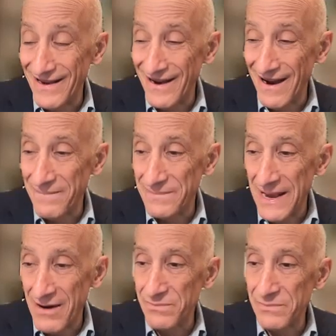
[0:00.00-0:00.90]
I'm
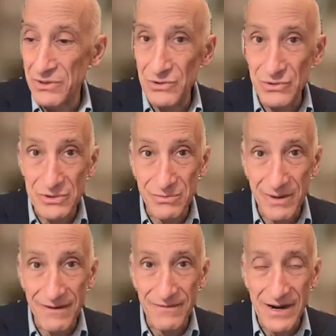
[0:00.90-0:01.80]
now amused
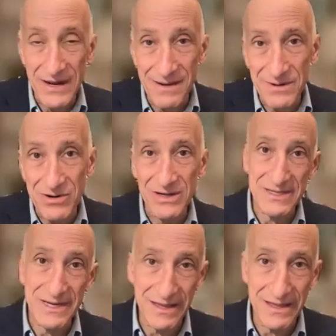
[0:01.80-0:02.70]
whenever I come across
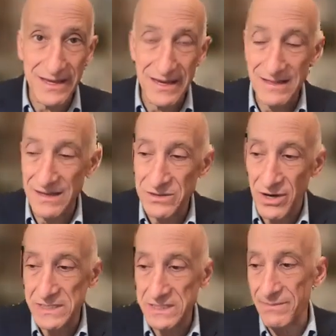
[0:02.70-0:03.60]
anything that
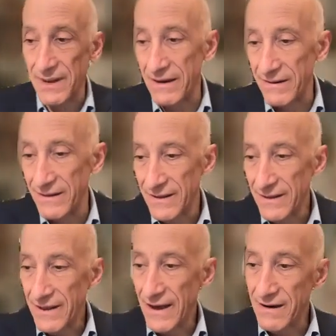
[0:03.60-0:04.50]
talks about
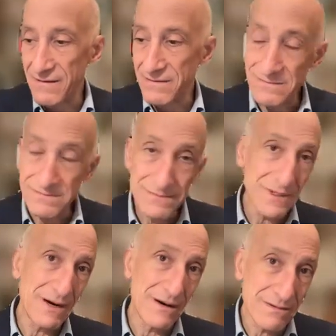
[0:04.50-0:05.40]
how,
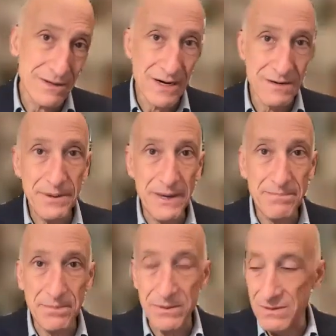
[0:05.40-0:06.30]
young
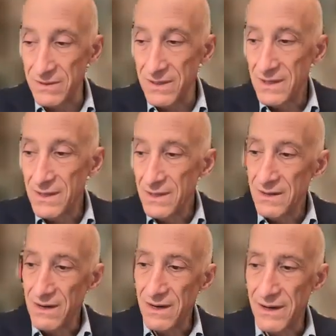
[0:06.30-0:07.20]
people
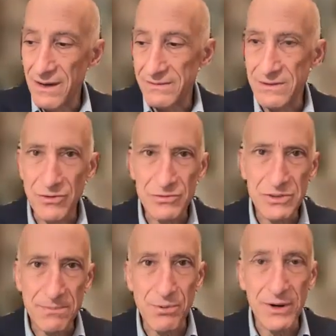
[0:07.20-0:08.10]
don't
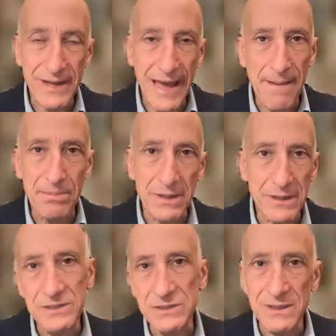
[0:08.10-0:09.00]
support
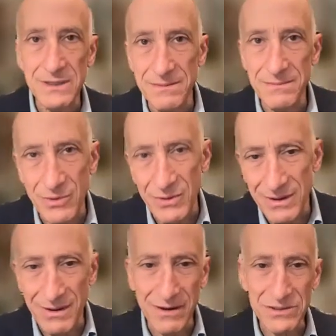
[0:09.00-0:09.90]
capitalism
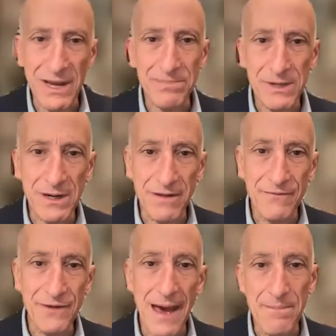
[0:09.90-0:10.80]
or are skeptical of
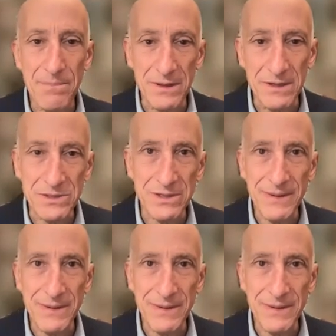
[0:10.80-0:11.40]
capitalism.